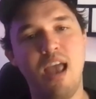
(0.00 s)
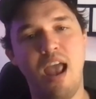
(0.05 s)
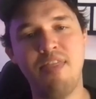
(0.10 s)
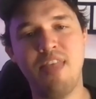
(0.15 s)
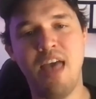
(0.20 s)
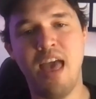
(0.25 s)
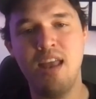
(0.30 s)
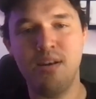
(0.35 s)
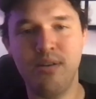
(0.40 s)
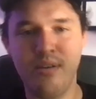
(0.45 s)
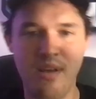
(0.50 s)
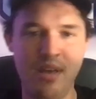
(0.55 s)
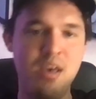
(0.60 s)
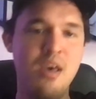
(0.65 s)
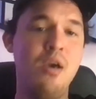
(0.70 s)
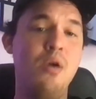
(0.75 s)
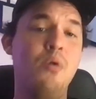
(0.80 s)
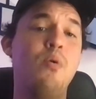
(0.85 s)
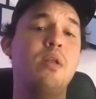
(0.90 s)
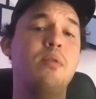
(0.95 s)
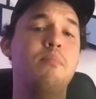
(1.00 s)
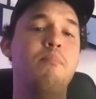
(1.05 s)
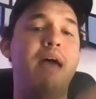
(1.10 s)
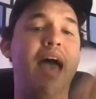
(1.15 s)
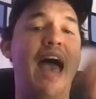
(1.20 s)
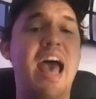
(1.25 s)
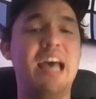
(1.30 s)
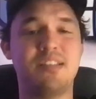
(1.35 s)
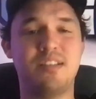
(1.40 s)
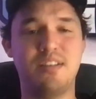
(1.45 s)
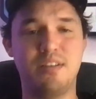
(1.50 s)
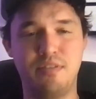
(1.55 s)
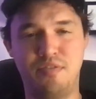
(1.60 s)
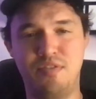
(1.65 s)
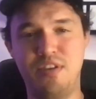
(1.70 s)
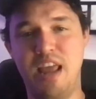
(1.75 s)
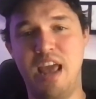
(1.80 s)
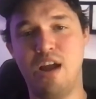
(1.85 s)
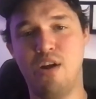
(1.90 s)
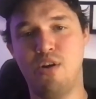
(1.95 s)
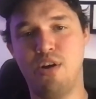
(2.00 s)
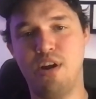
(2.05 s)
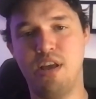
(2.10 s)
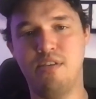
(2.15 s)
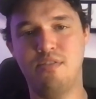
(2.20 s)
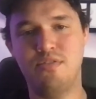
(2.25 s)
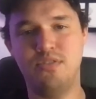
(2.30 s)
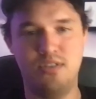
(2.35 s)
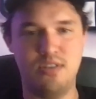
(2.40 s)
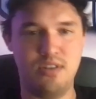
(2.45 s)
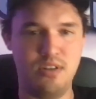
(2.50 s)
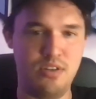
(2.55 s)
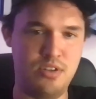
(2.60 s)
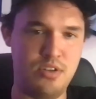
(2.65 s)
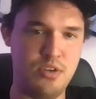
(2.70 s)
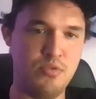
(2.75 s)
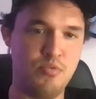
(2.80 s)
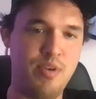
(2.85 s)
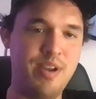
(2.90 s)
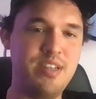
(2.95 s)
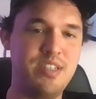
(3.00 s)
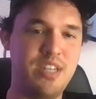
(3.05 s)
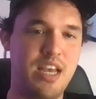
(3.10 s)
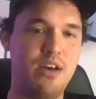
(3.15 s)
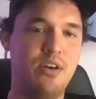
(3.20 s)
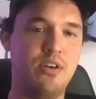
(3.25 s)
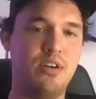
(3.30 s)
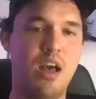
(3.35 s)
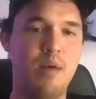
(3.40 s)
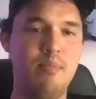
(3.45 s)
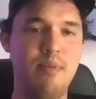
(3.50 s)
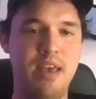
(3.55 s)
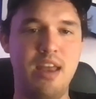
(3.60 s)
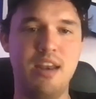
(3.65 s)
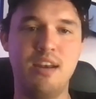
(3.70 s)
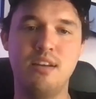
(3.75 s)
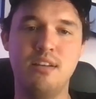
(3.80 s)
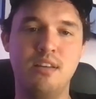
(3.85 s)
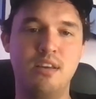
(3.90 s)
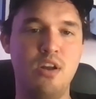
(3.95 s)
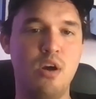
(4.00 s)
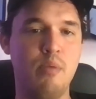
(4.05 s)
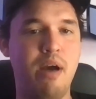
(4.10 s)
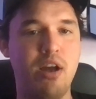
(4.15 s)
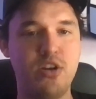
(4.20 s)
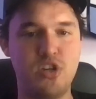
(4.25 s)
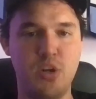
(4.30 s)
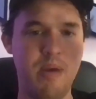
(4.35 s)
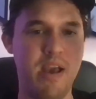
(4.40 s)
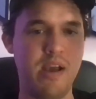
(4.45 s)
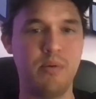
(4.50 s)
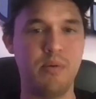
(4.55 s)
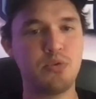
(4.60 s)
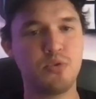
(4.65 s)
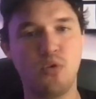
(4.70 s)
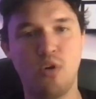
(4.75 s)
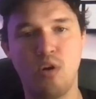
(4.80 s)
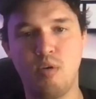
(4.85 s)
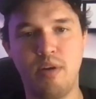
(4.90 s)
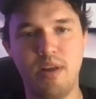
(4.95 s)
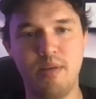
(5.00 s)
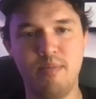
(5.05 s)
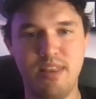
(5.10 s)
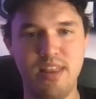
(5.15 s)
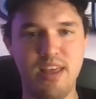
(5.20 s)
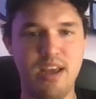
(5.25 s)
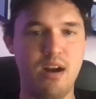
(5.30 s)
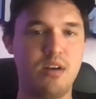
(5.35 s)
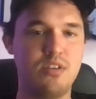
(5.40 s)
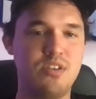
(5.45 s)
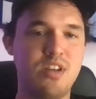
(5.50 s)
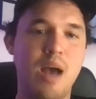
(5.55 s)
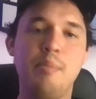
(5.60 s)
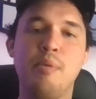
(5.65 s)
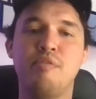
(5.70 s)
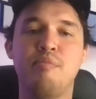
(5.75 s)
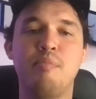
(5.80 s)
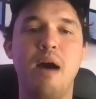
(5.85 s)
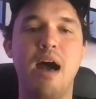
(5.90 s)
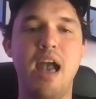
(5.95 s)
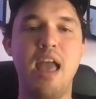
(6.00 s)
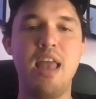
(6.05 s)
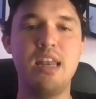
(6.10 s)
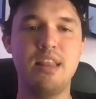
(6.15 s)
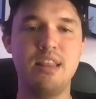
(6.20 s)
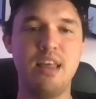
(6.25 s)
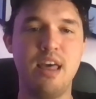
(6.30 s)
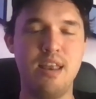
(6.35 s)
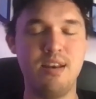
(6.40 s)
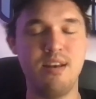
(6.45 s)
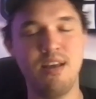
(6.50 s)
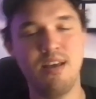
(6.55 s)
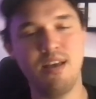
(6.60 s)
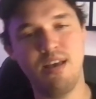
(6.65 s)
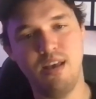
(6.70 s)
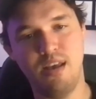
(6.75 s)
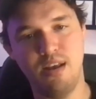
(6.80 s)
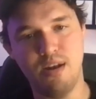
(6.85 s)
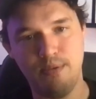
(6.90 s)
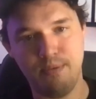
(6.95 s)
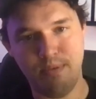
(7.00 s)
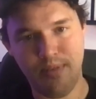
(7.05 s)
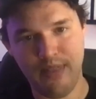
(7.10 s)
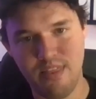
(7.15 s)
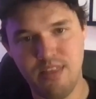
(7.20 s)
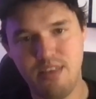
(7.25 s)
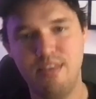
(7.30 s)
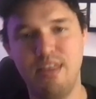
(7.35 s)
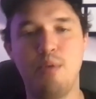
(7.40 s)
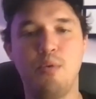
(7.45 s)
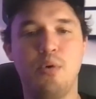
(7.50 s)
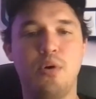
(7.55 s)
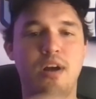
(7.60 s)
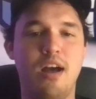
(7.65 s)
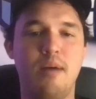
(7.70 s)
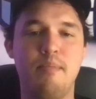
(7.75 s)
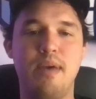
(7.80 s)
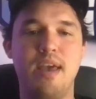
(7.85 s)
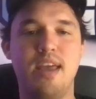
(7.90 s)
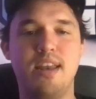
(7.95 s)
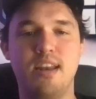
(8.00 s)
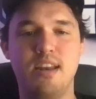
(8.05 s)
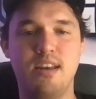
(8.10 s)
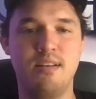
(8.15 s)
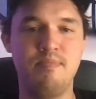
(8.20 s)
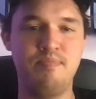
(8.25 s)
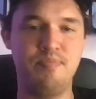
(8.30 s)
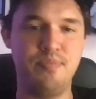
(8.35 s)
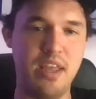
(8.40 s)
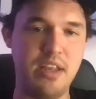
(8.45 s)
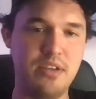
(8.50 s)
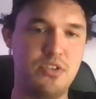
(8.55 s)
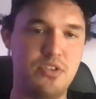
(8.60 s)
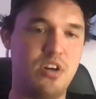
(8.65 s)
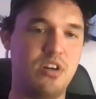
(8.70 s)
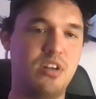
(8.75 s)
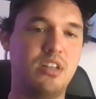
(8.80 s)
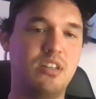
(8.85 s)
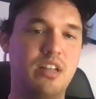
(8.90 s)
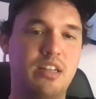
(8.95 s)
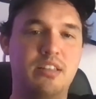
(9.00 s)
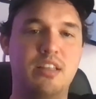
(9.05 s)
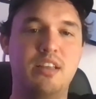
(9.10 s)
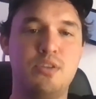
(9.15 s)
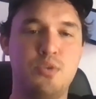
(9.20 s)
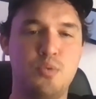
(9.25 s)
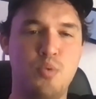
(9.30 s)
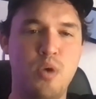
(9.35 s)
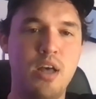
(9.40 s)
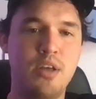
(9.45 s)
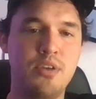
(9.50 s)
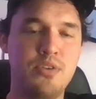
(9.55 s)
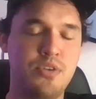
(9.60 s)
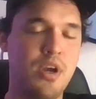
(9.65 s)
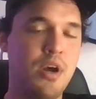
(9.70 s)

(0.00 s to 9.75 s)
And then when massive narratives to retail come in, Pudgy Penguins will already be there, top of mind. And then, they will come in and start collecting as well.